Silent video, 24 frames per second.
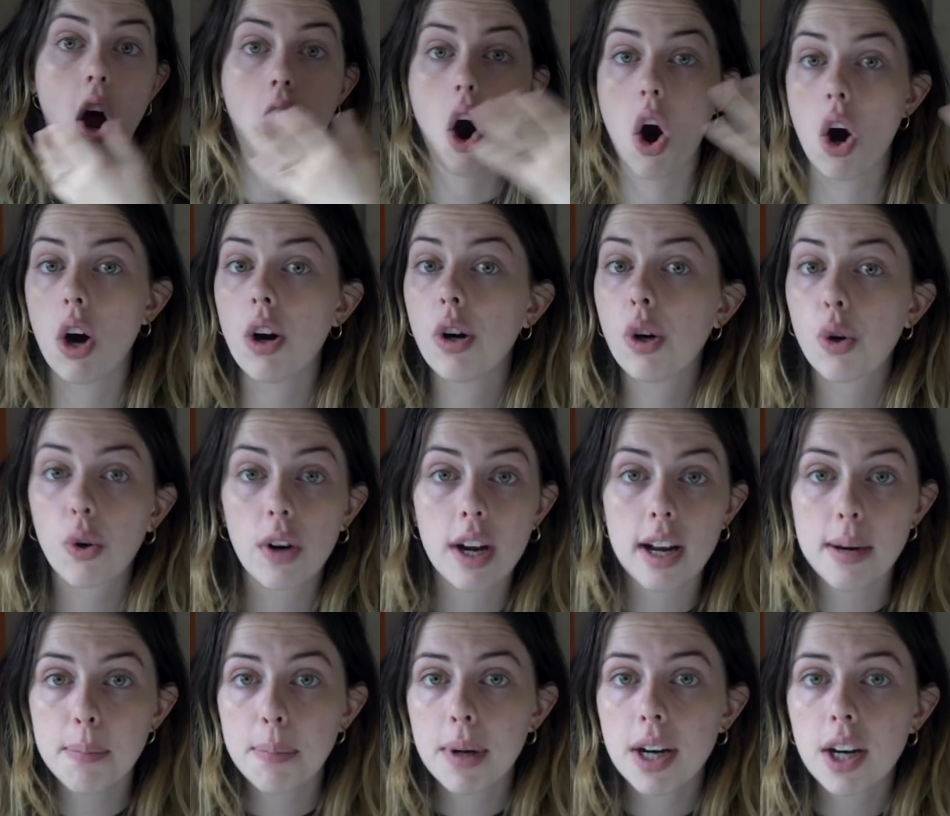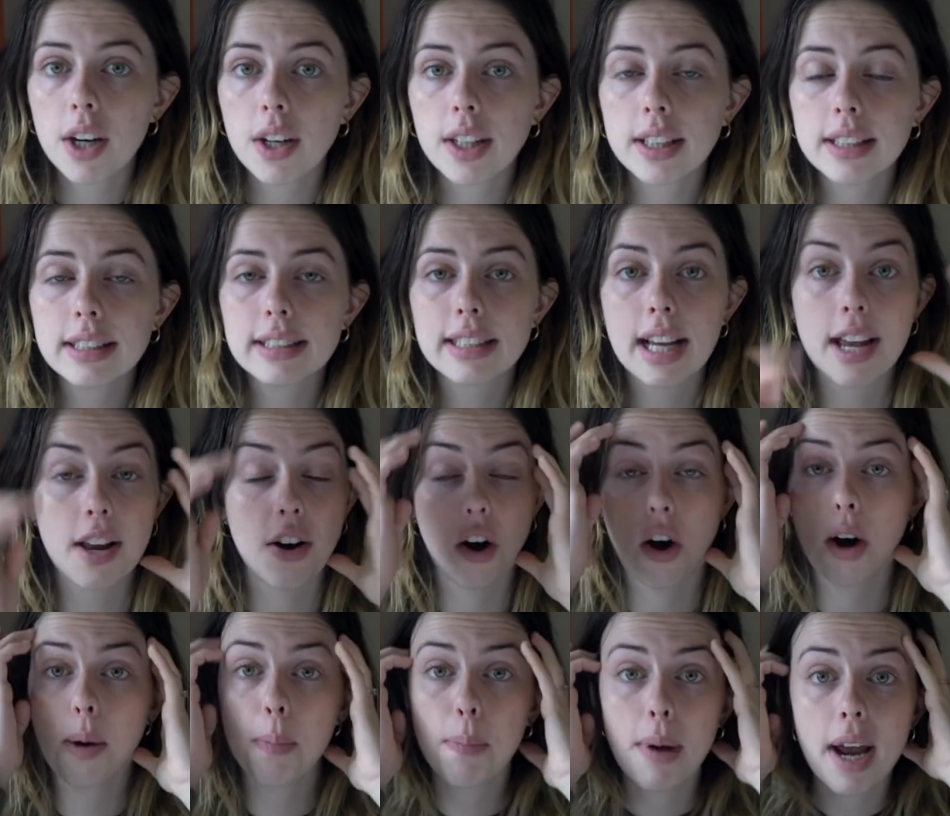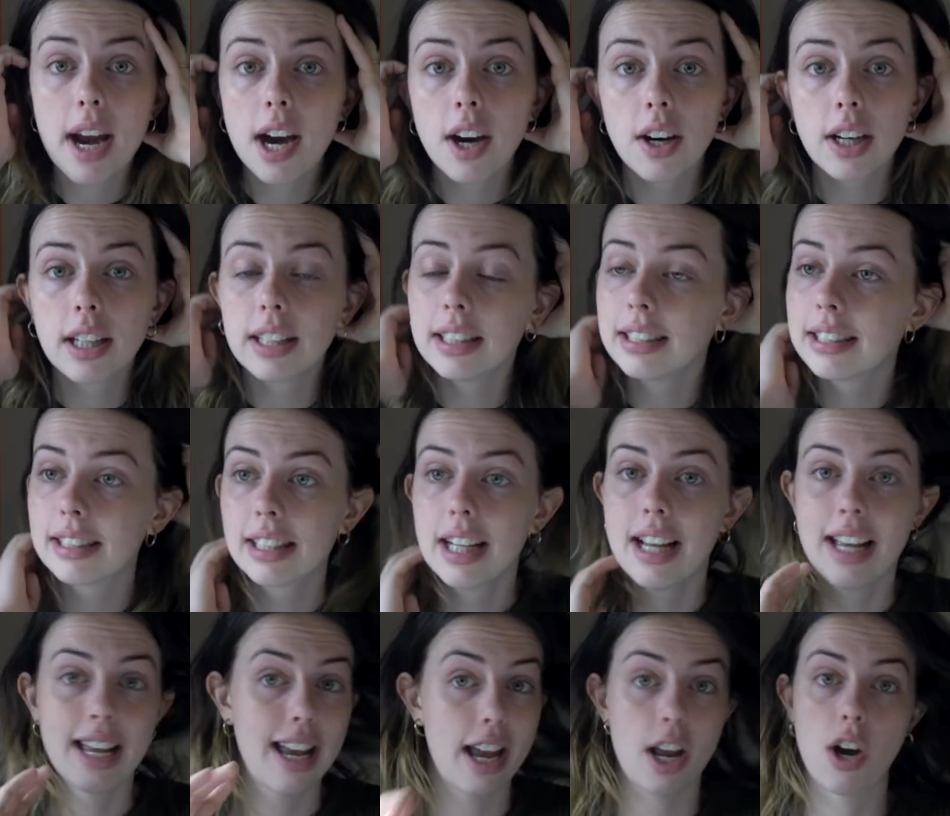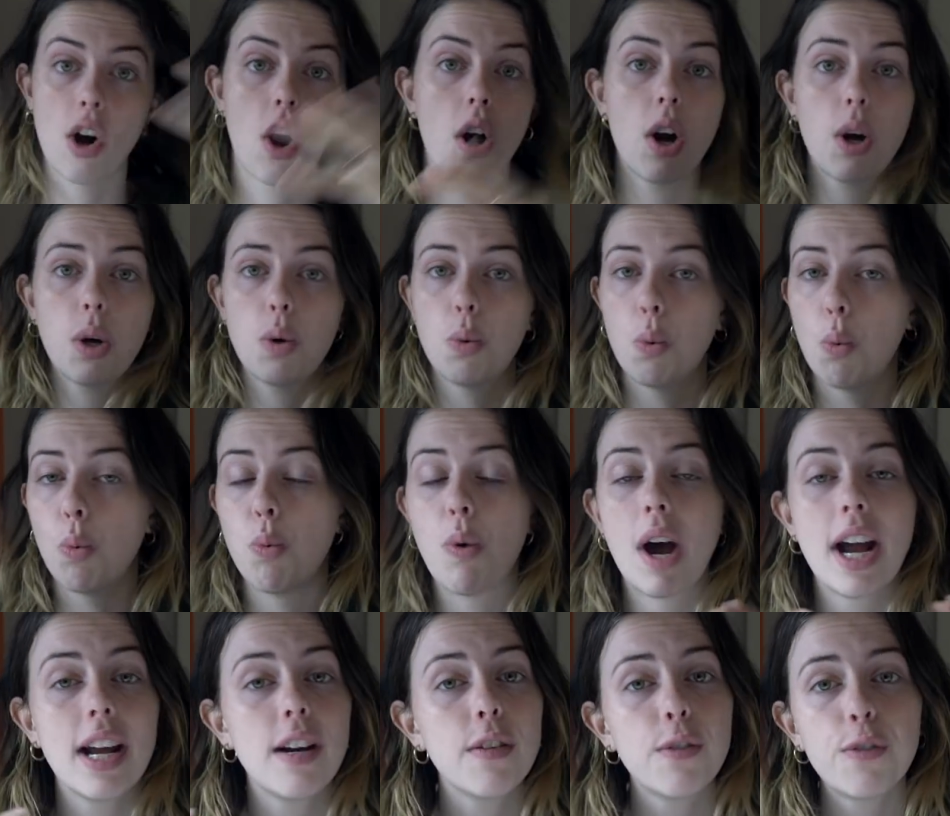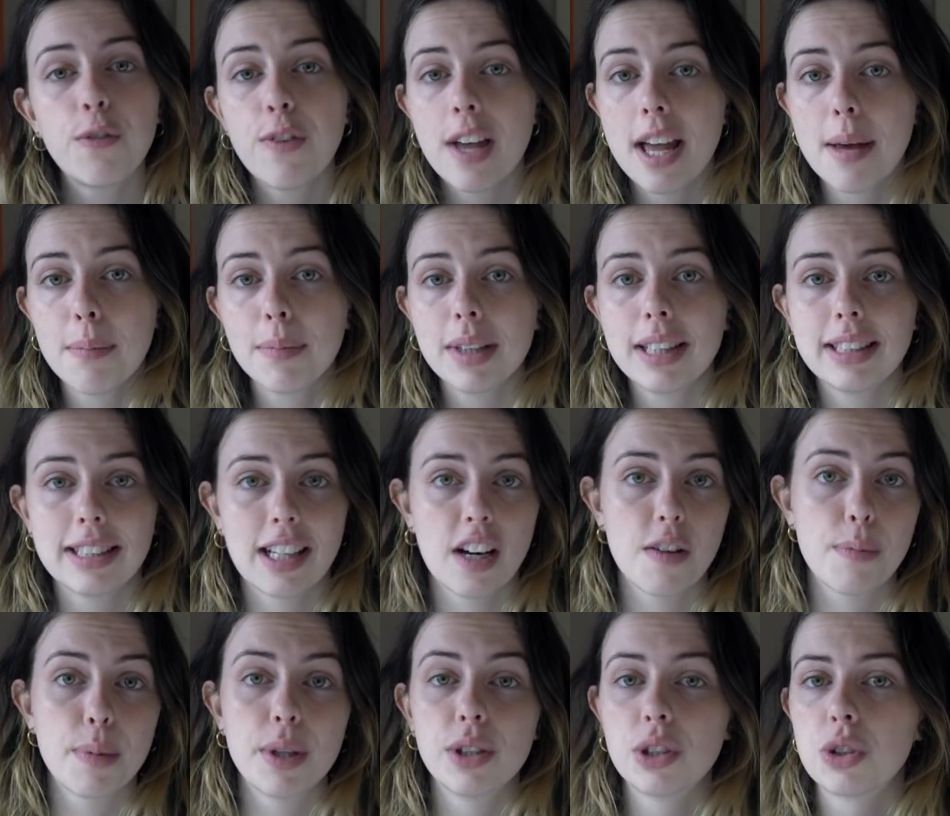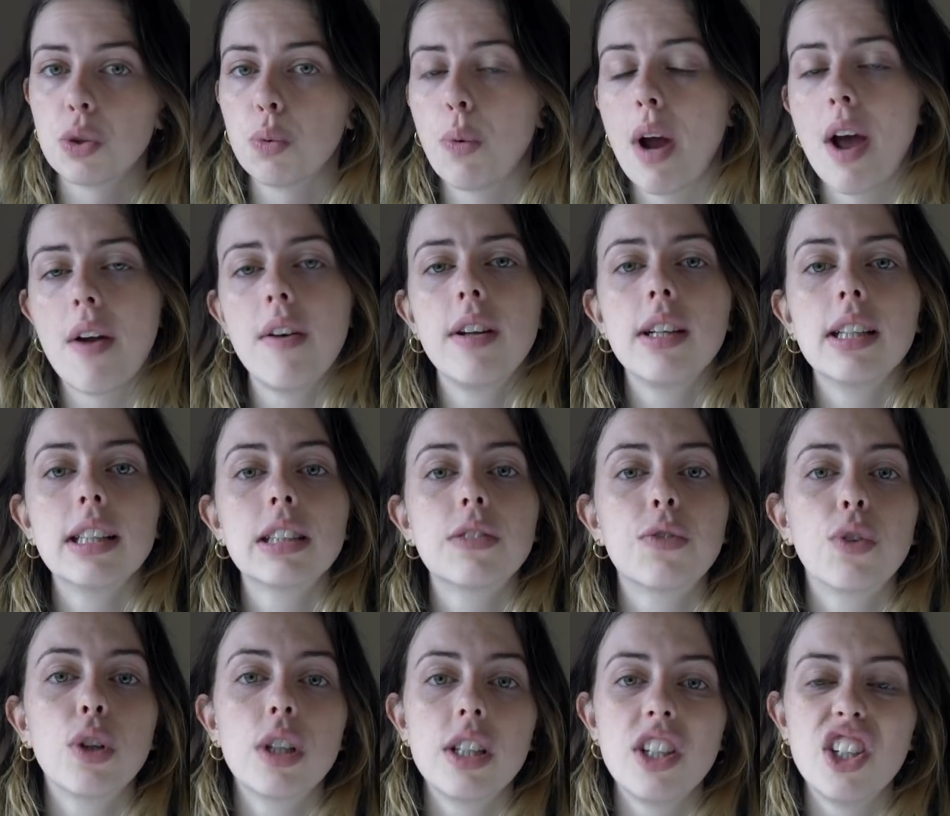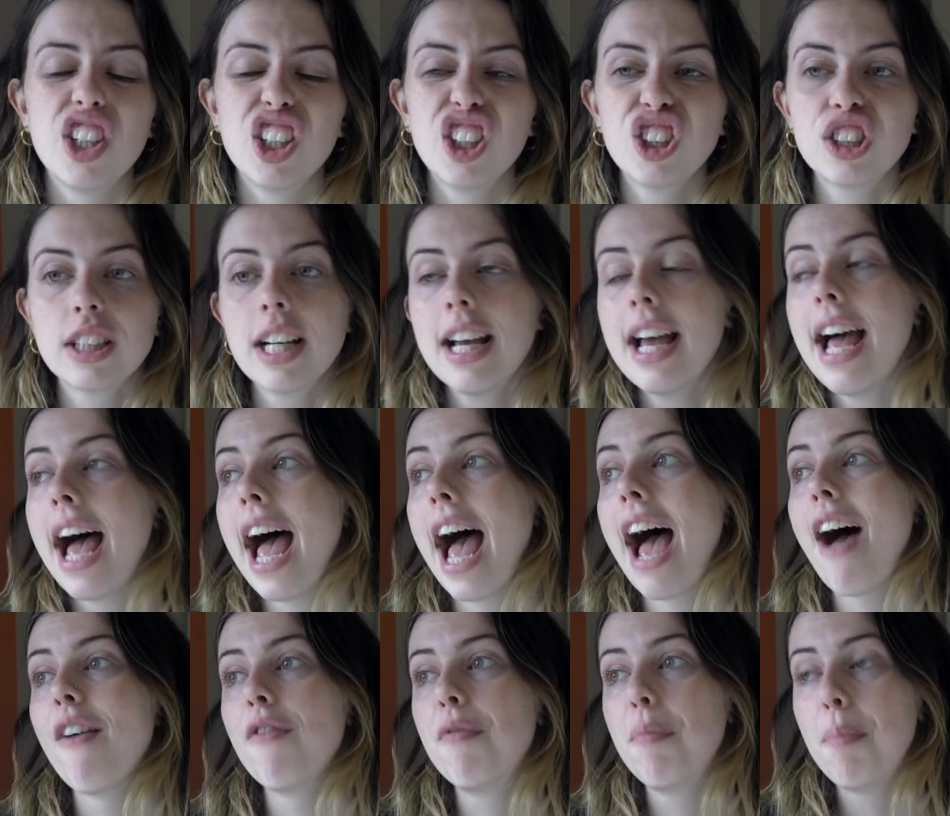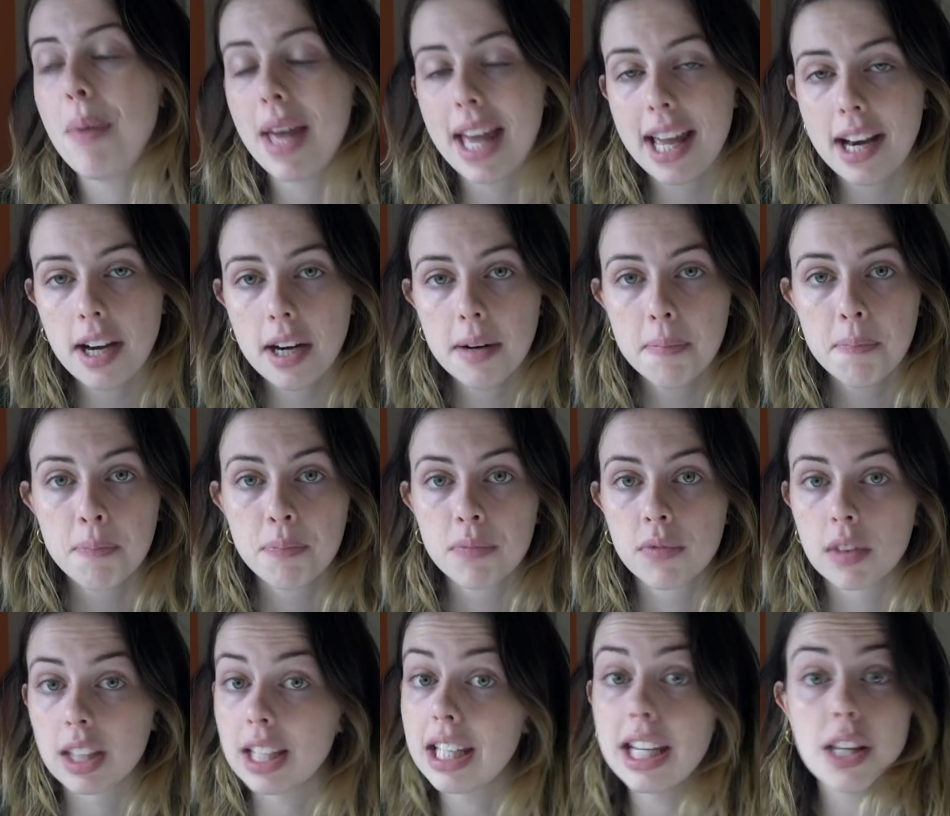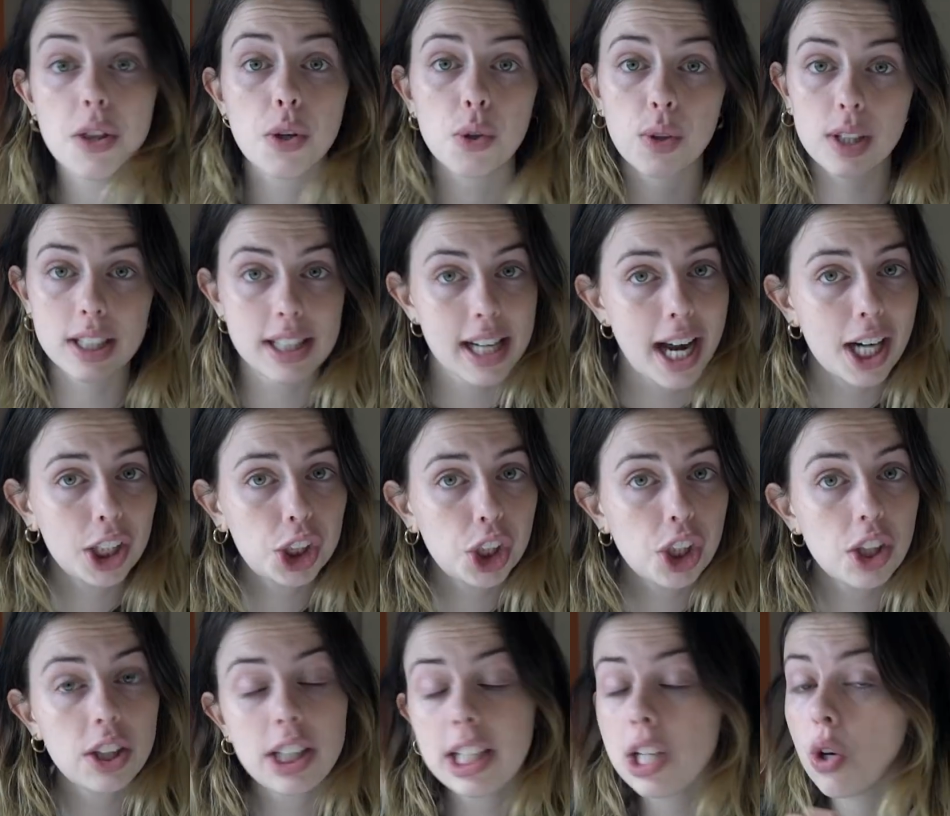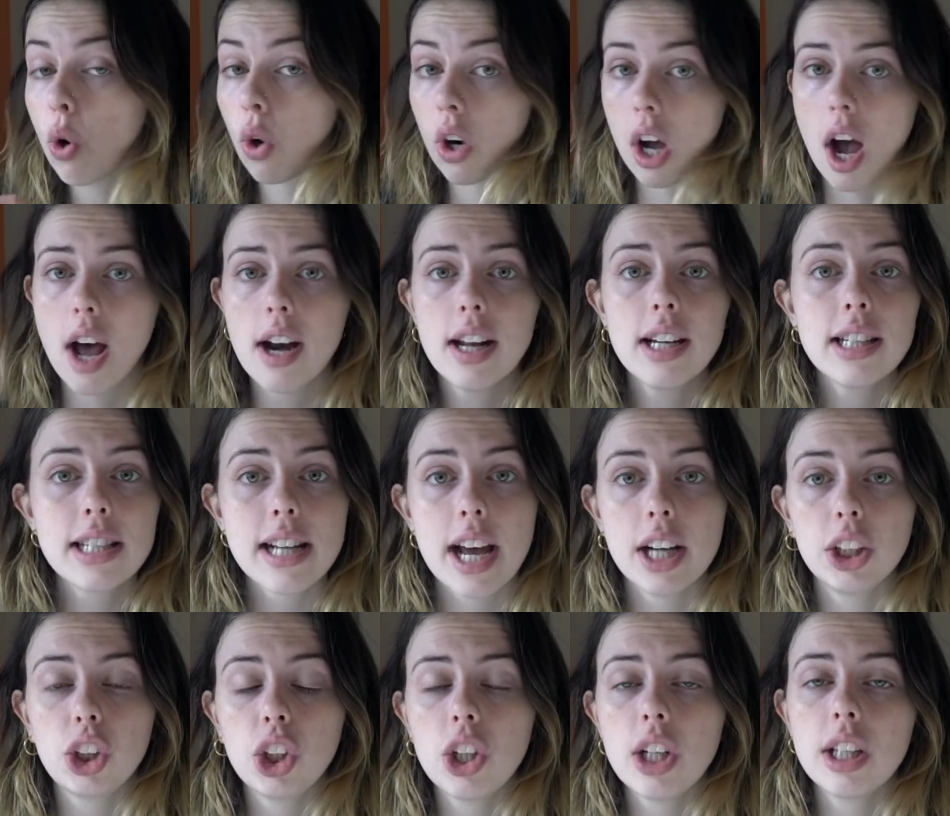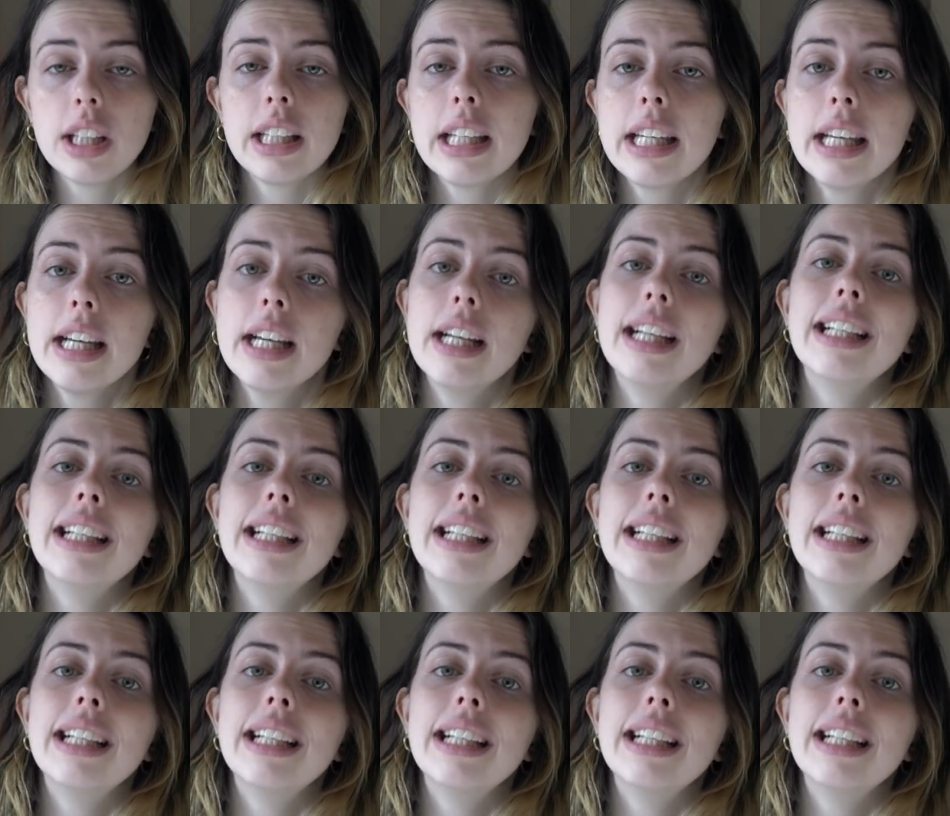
Our grandparents and our parents and our white families that have been surrounding us for years have been either intentionally or unintentionally